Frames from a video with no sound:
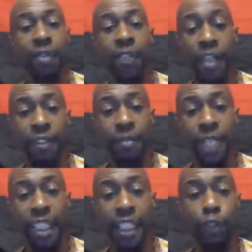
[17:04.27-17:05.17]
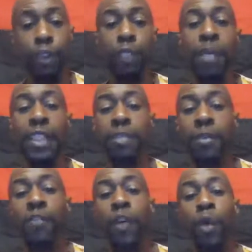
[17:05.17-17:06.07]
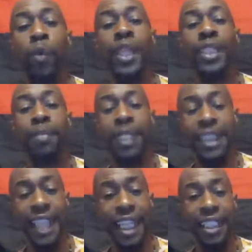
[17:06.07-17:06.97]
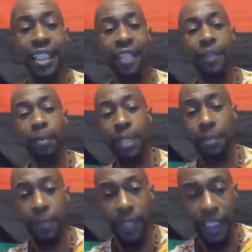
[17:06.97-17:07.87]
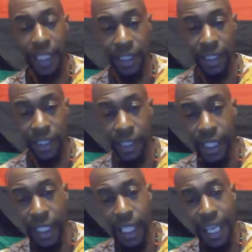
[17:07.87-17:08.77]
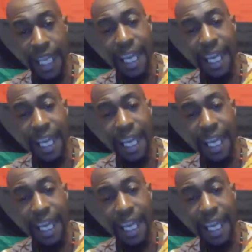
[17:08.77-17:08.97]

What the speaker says: of government is responsible for what the mentality of the people is and